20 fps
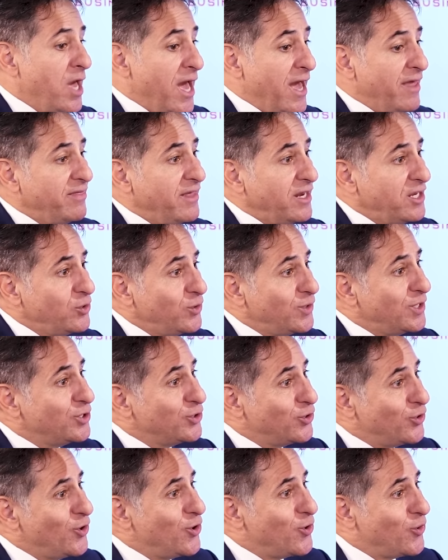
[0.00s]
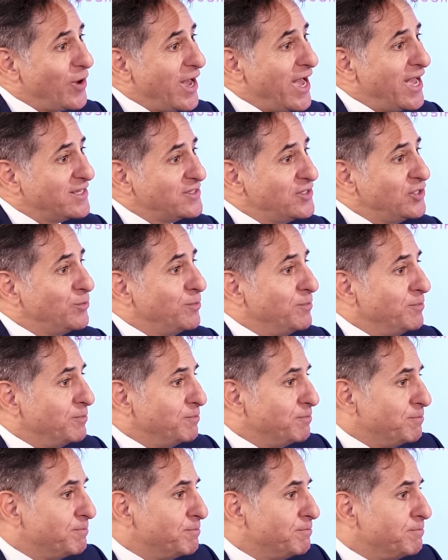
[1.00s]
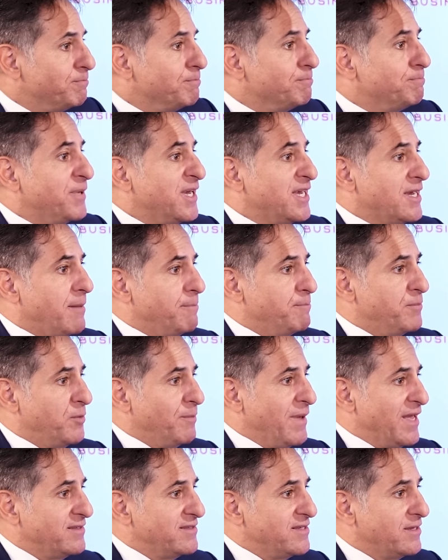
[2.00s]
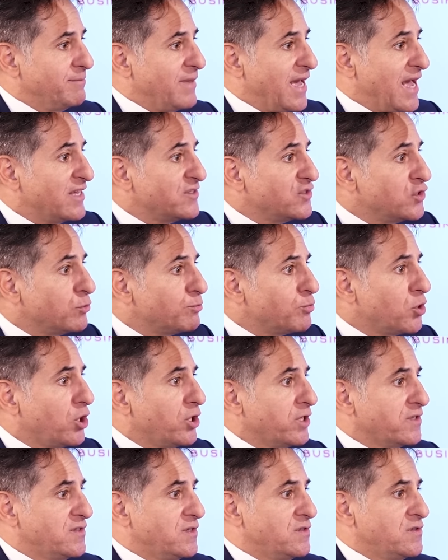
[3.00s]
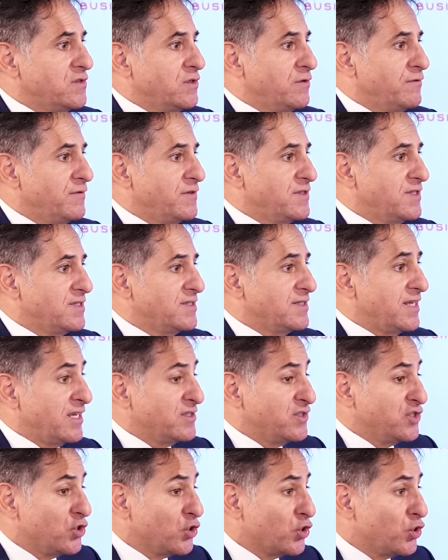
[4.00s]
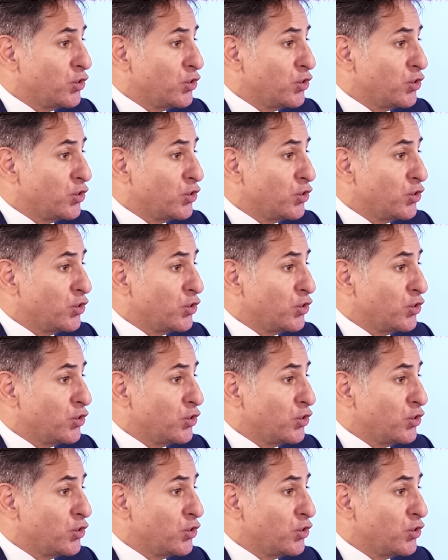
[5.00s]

And then you can grow as you pick up momentum, as your products and services, as your